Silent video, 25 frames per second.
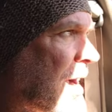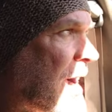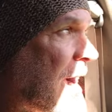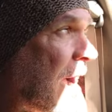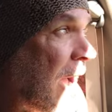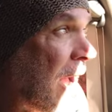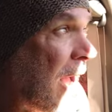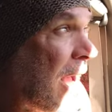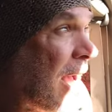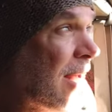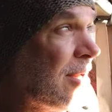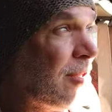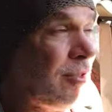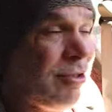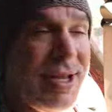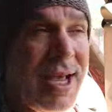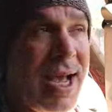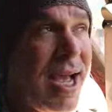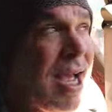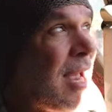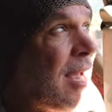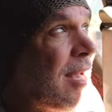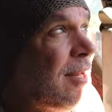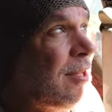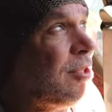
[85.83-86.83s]
I
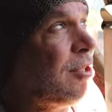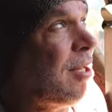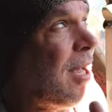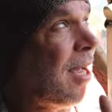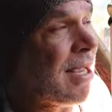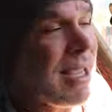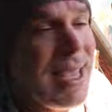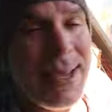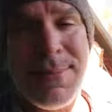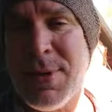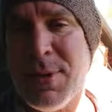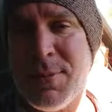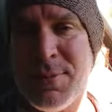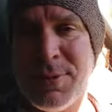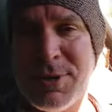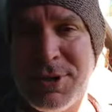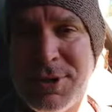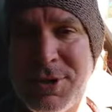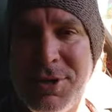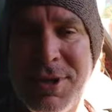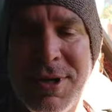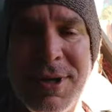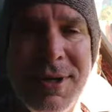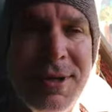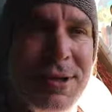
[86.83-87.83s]
came up with
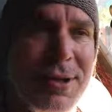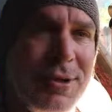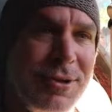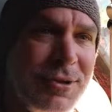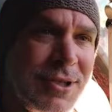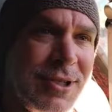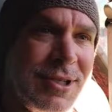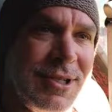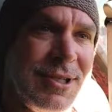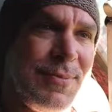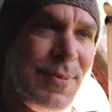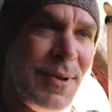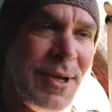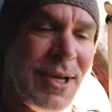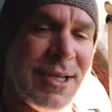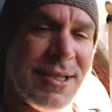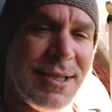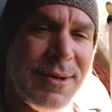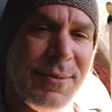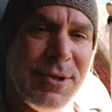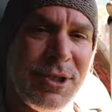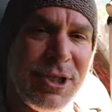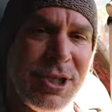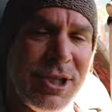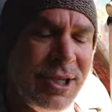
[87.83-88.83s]
two conclusions because
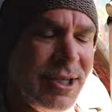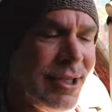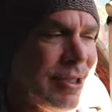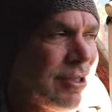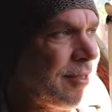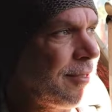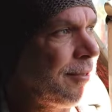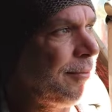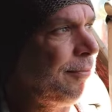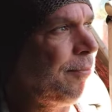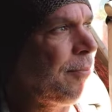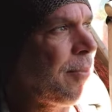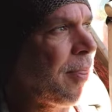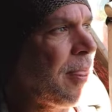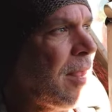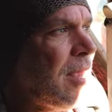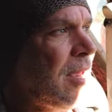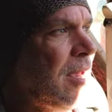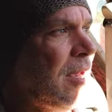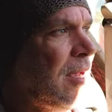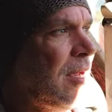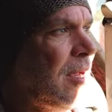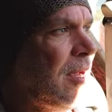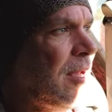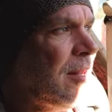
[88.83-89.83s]
I'm a genius.
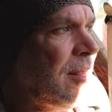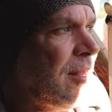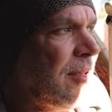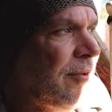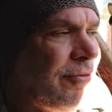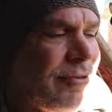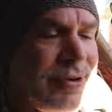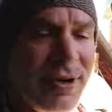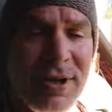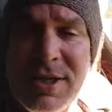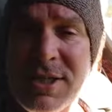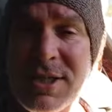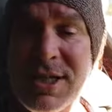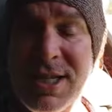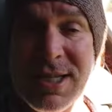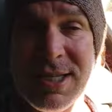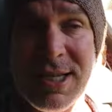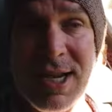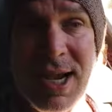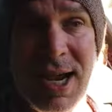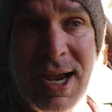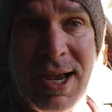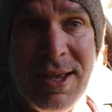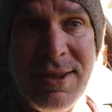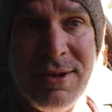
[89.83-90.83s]
The first is
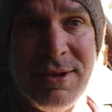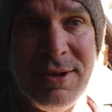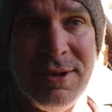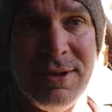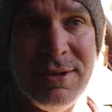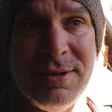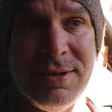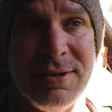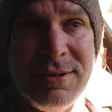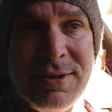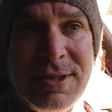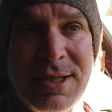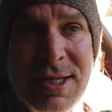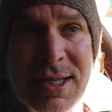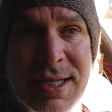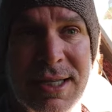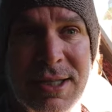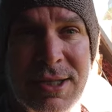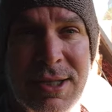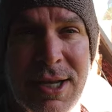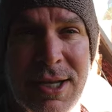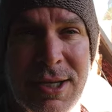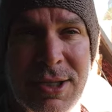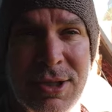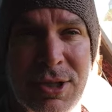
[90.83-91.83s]
either to
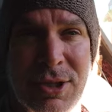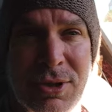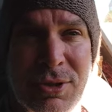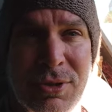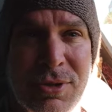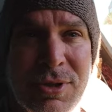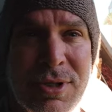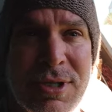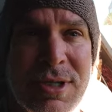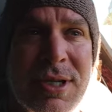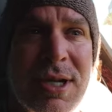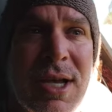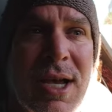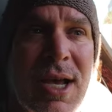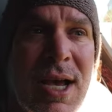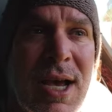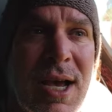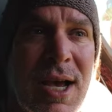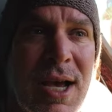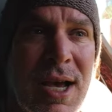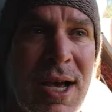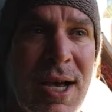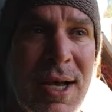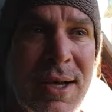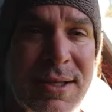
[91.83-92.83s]
induce
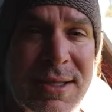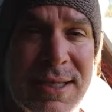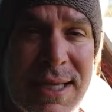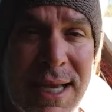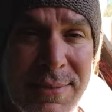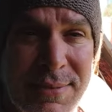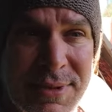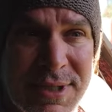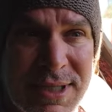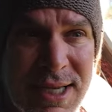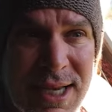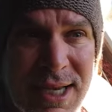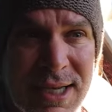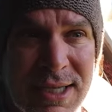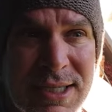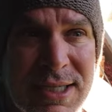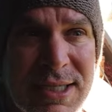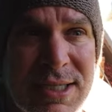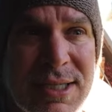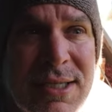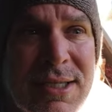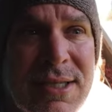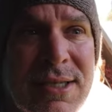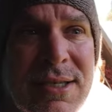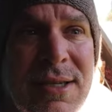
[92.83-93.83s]

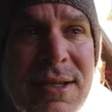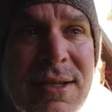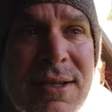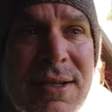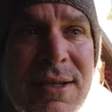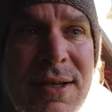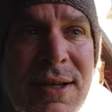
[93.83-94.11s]
same-sex